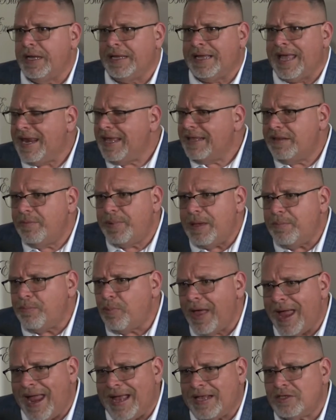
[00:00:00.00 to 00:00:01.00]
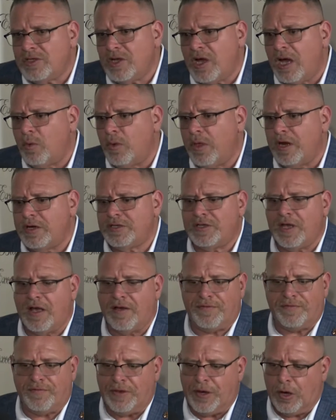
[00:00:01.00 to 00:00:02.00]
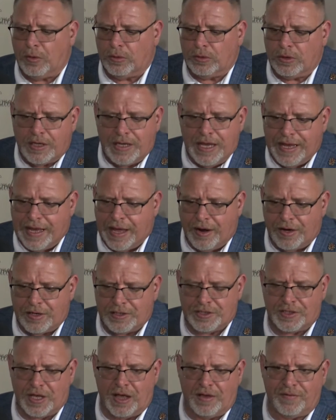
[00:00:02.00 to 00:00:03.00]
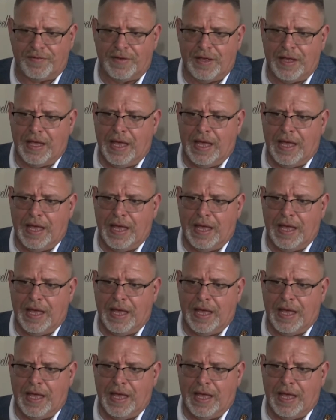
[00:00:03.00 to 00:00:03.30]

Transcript: getting the people hands on with our stuff you know looking at our stuff